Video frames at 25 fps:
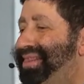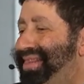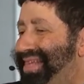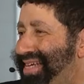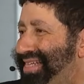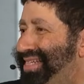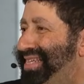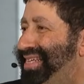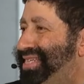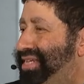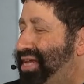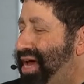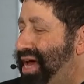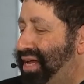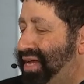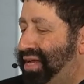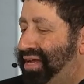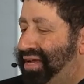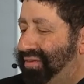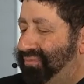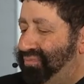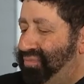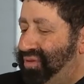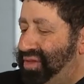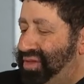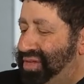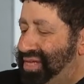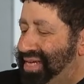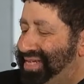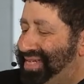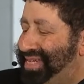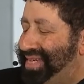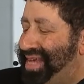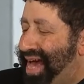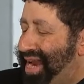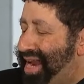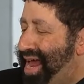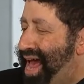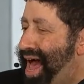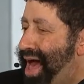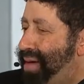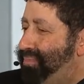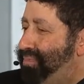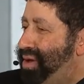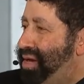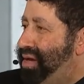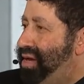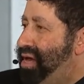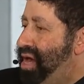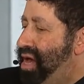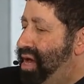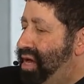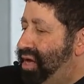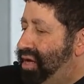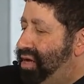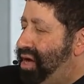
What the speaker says: This has got to happen.